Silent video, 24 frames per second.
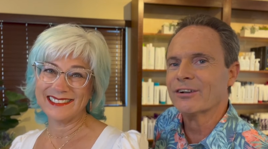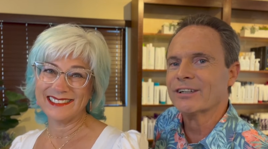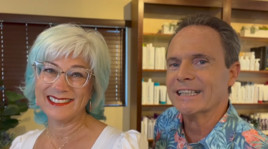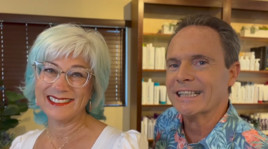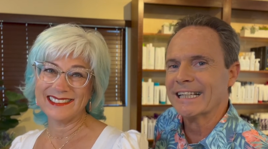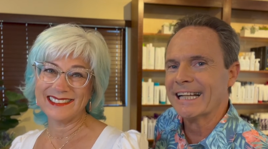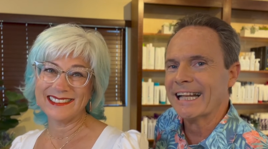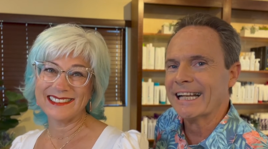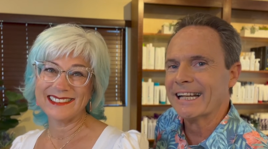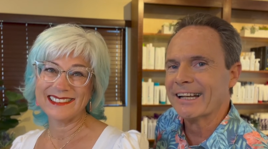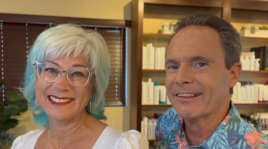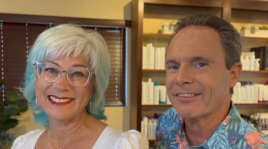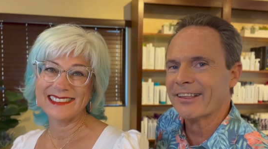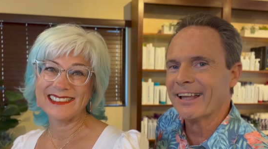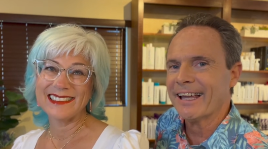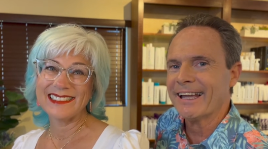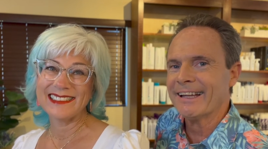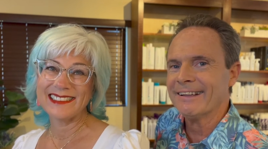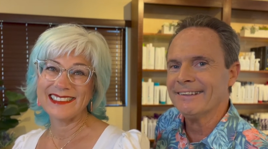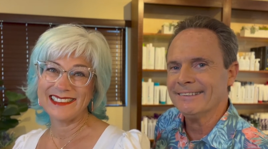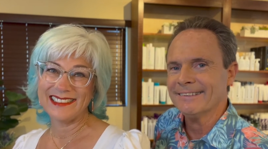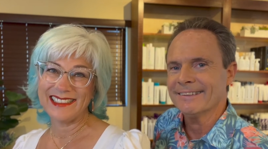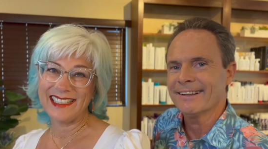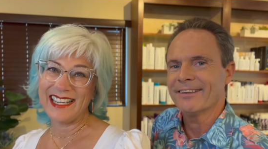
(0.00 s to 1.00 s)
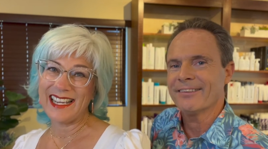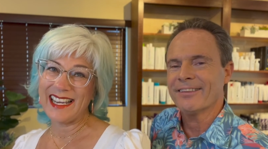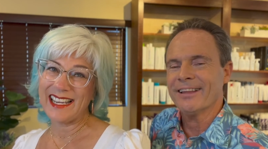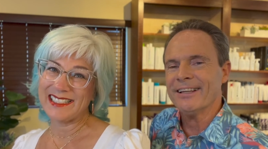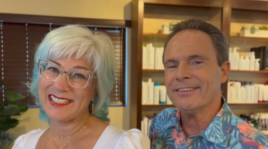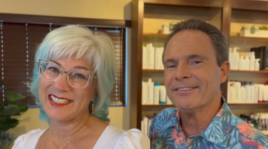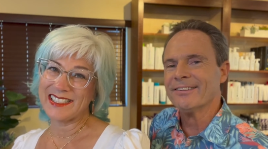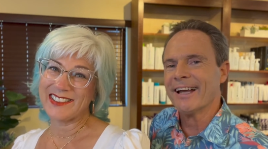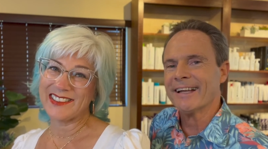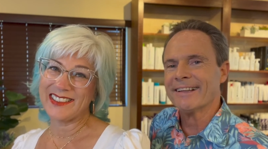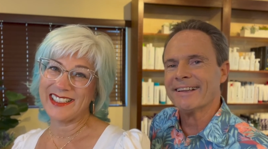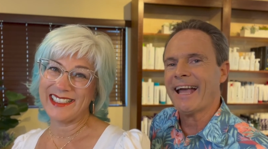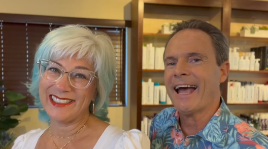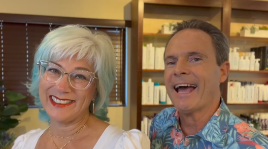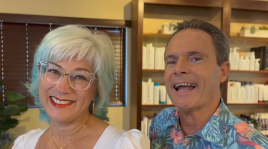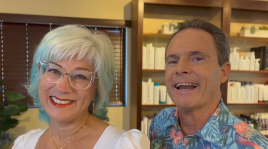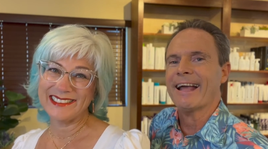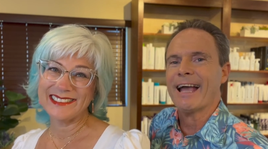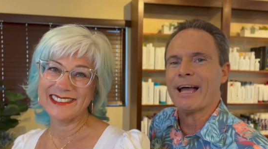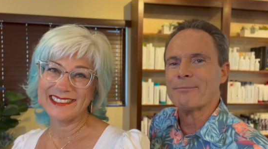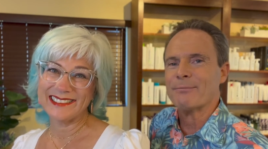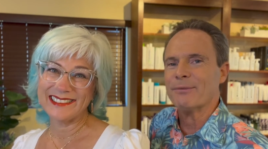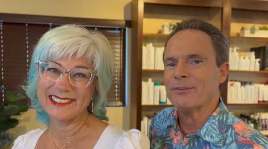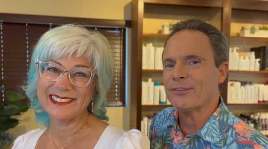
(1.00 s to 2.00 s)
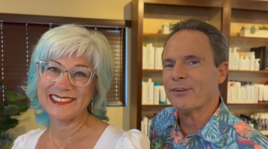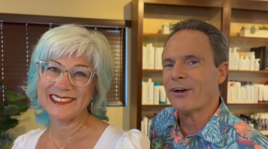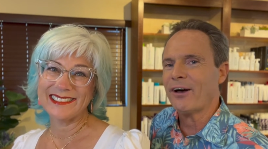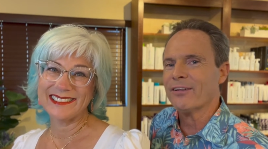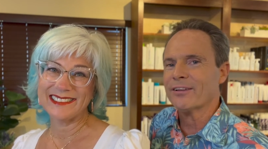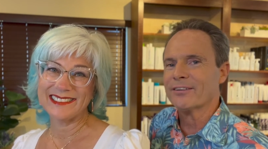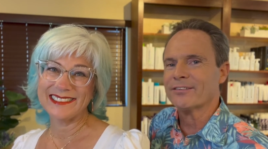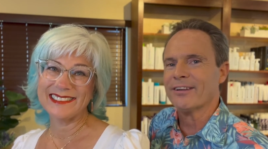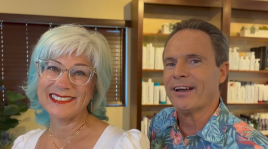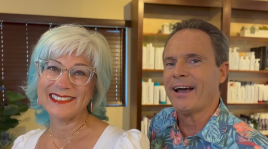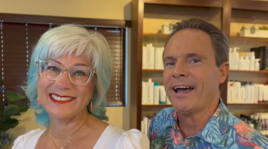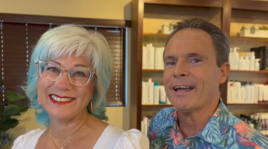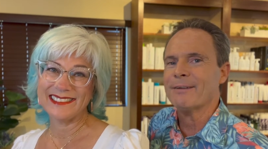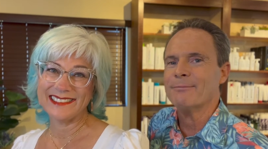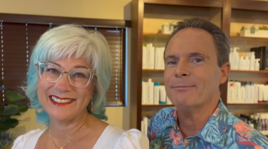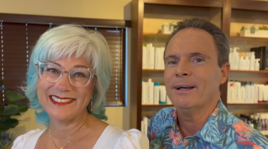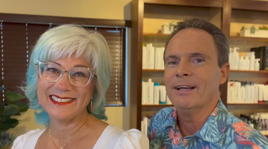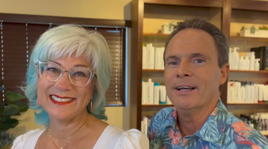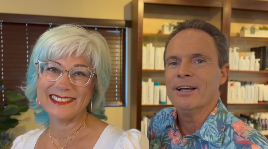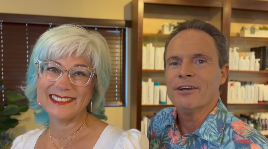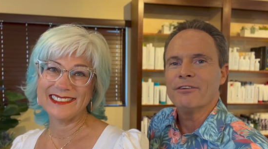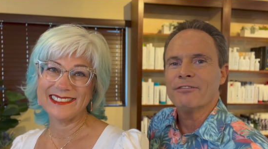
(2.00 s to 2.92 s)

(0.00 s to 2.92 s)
Speaker 1: Do you need anything?" Yeah, Things like great. that. It happens all the time.